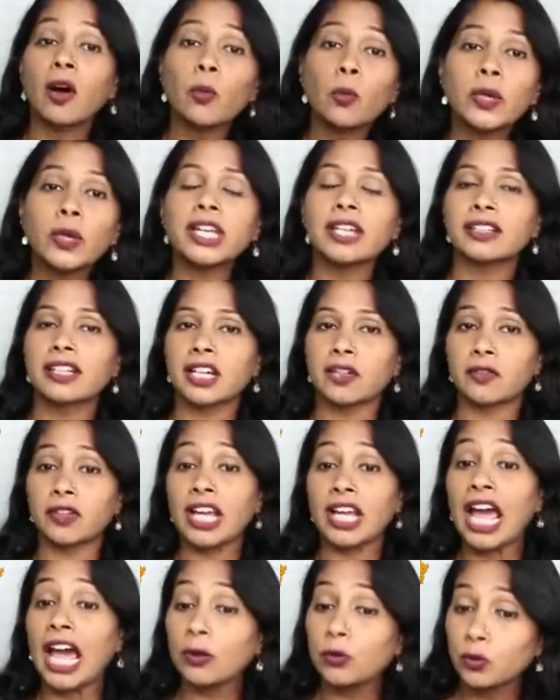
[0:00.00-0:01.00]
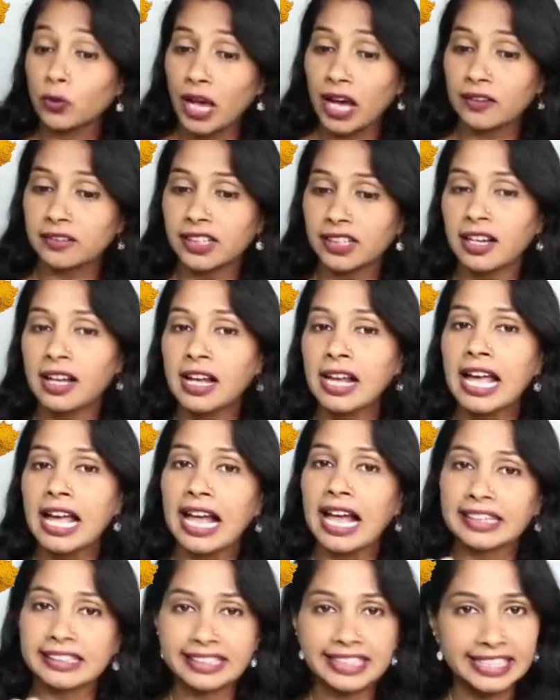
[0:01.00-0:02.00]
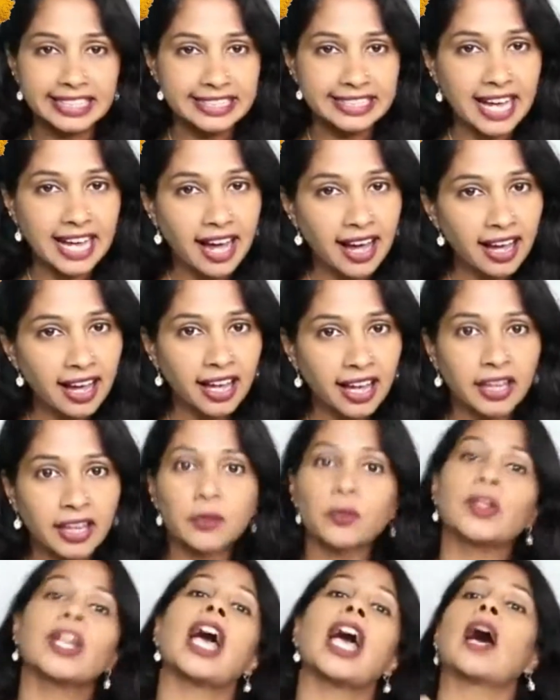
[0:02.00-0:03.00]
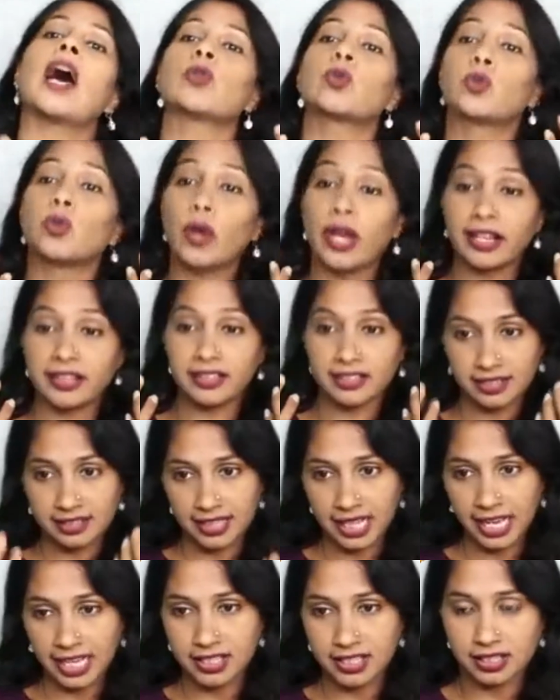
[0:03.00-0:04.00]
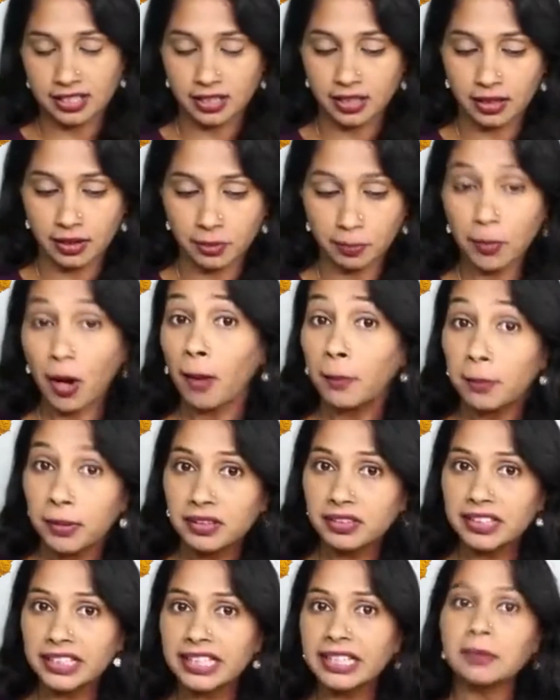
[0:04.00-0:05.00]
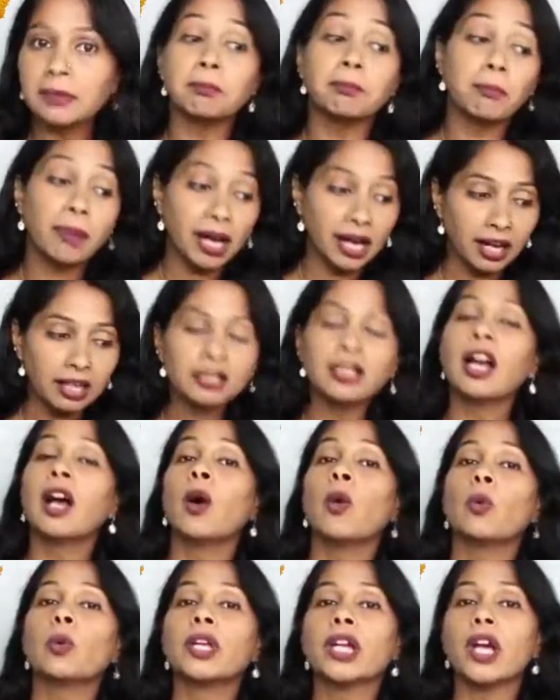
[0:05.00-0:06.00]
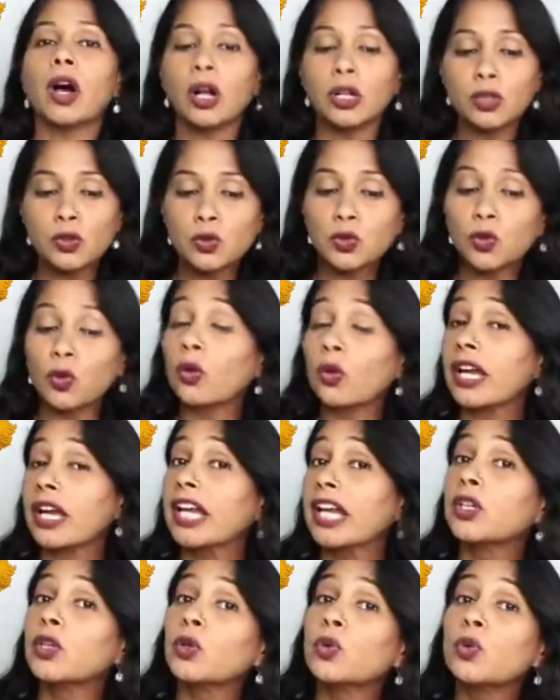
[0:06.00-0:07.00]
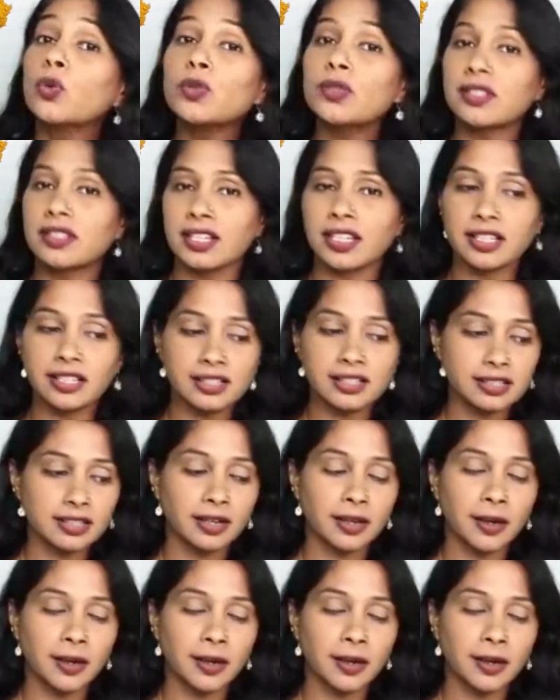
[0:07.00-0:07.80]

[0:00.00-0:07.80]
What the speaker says: week, that we have to have the healthy diet, we have to exercise properly, but we also can use these